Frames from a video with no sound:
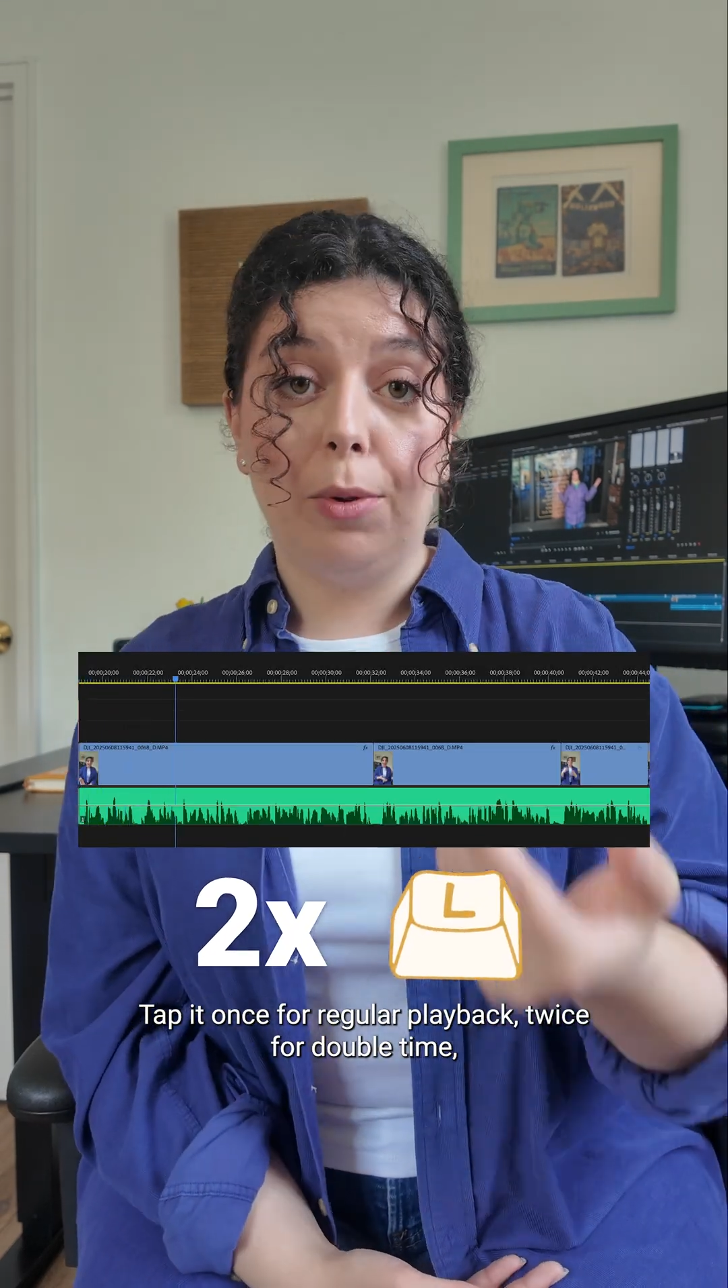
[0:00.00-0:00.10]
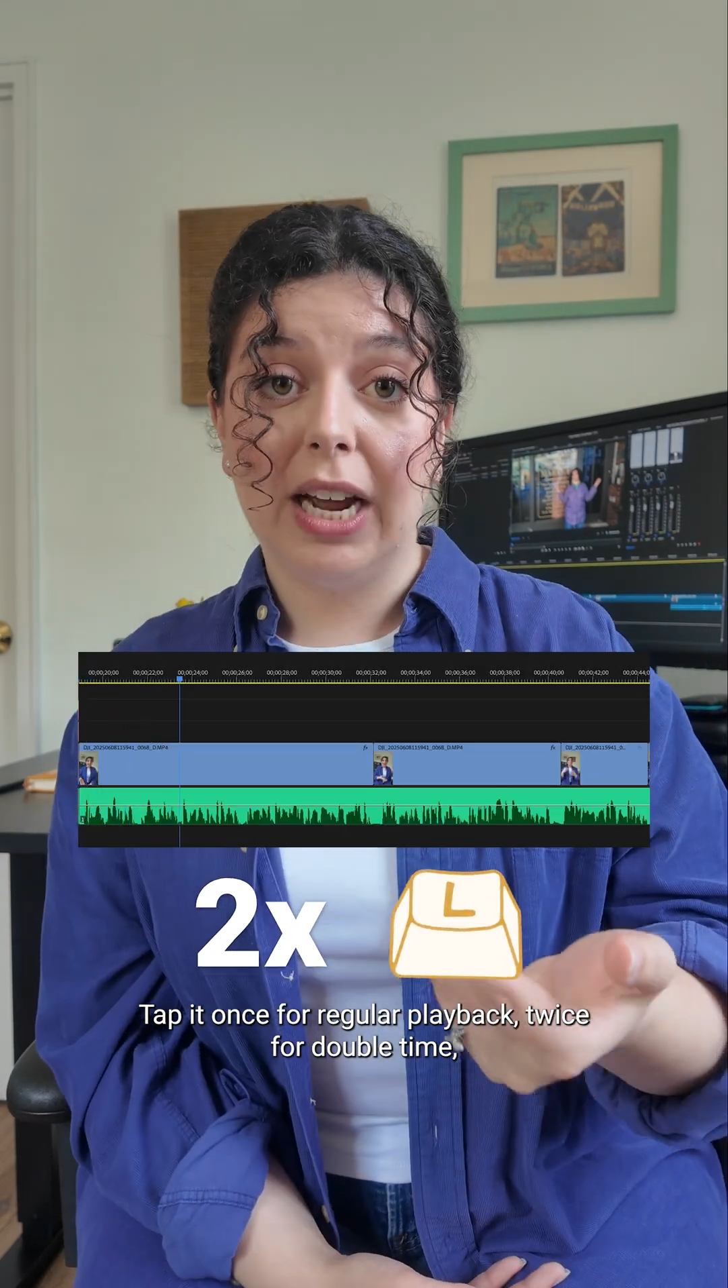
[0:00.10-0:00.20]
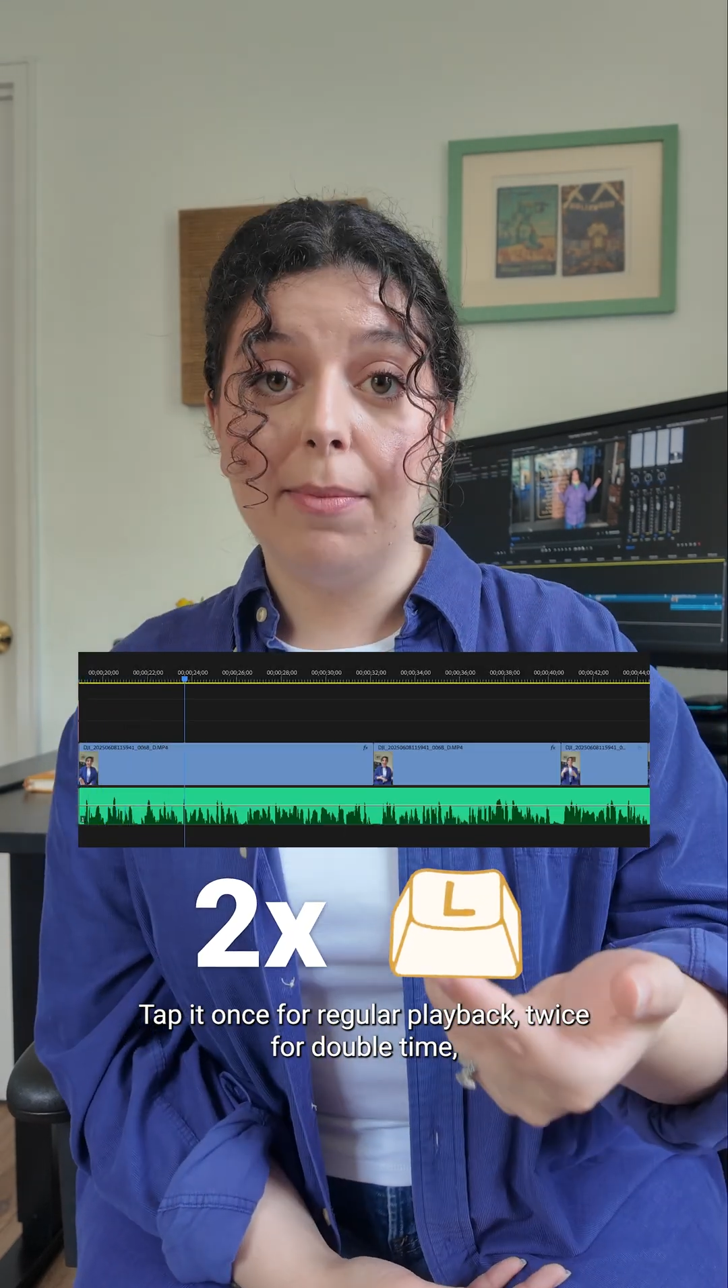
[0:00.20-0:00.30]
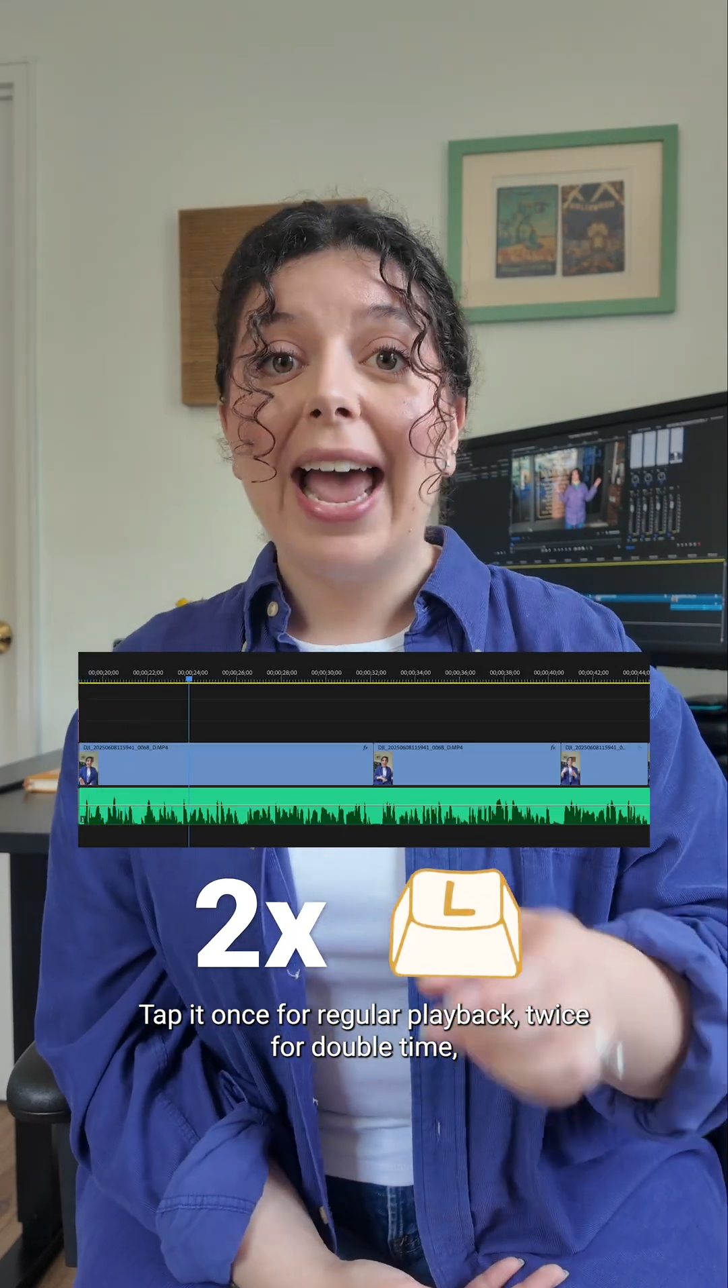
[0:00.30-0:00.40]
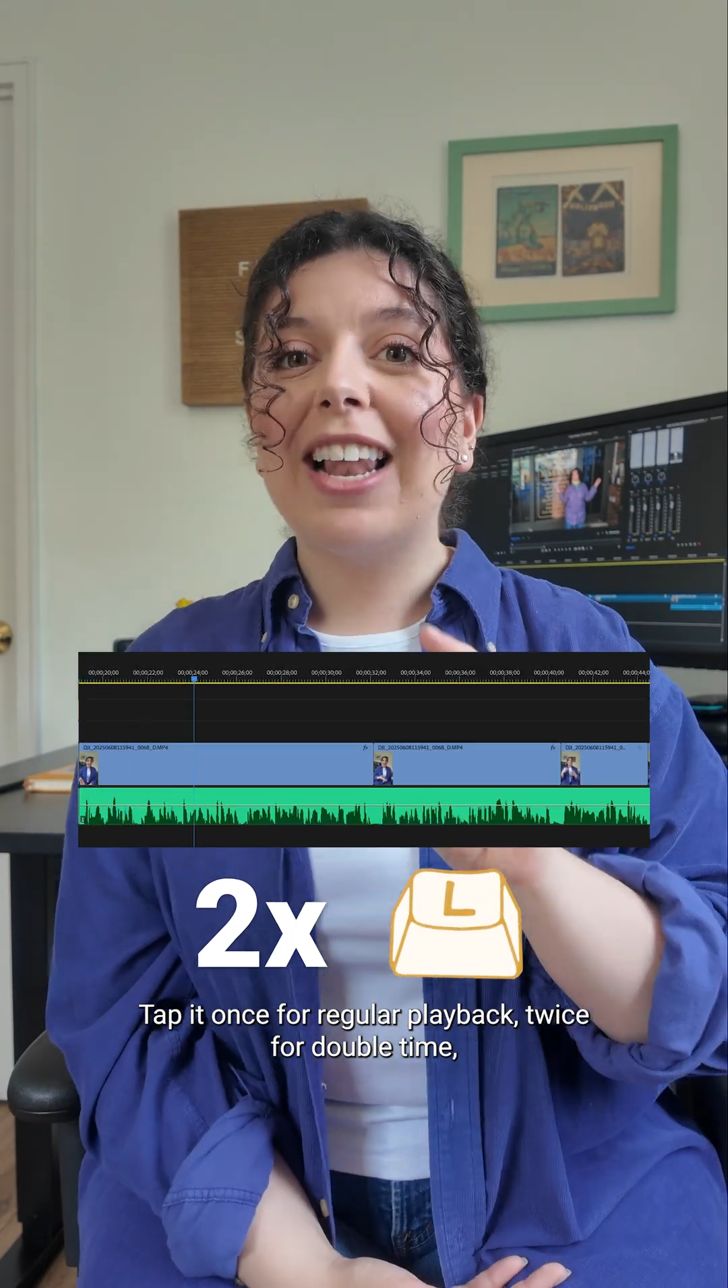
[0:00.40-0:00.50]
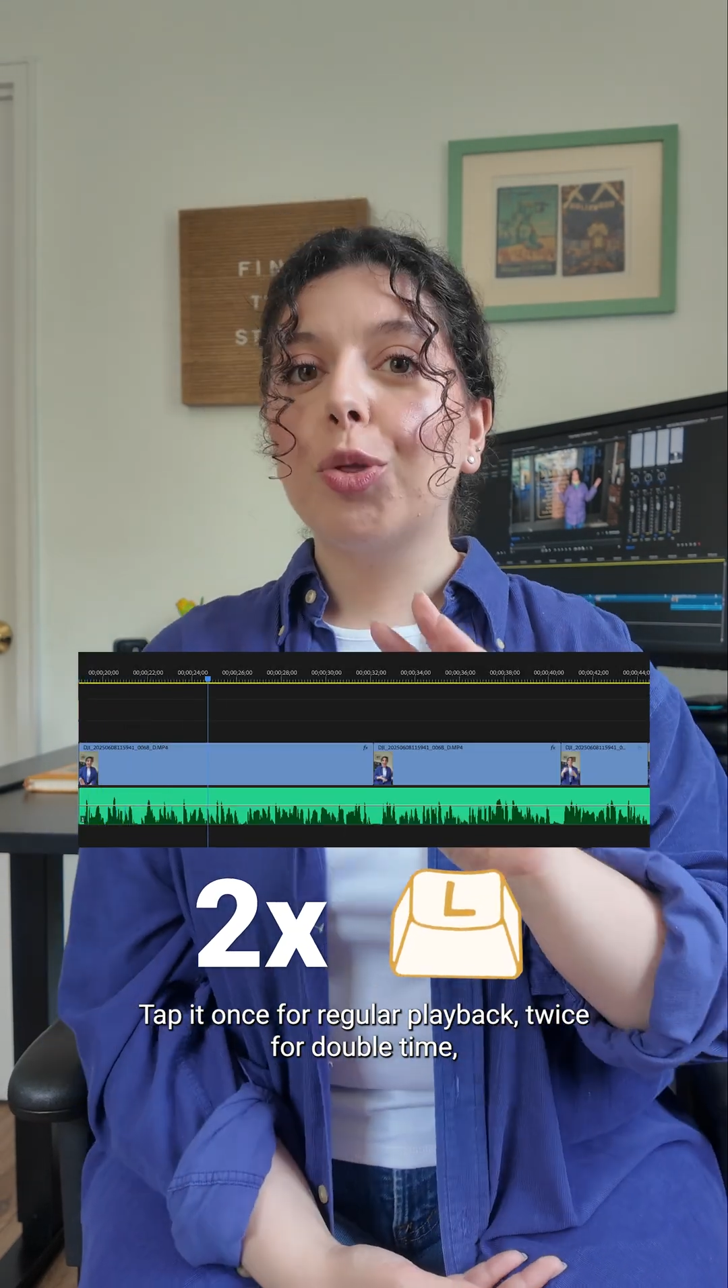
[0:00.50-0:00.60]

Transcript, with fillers: for double